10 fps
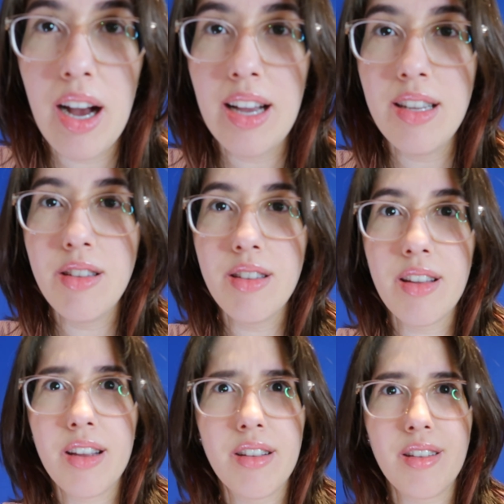eyes?
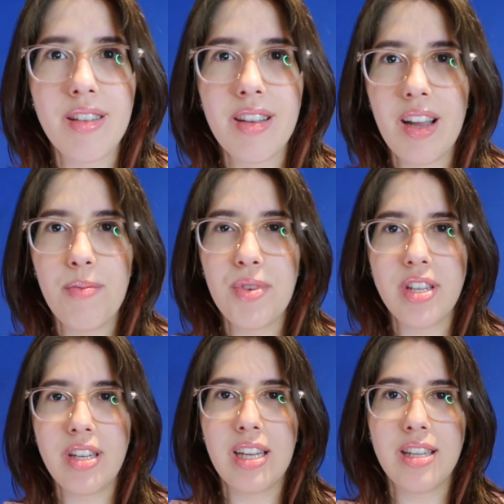Like, I'm
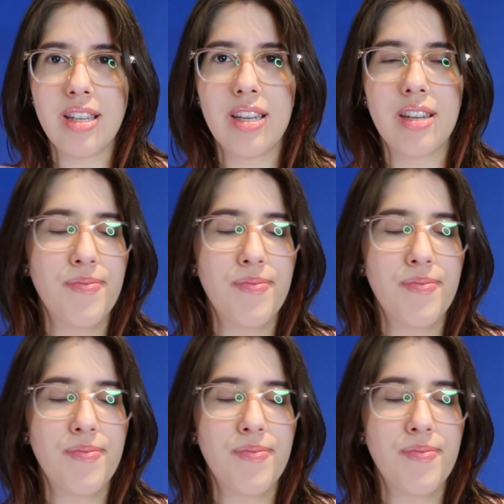just dancing.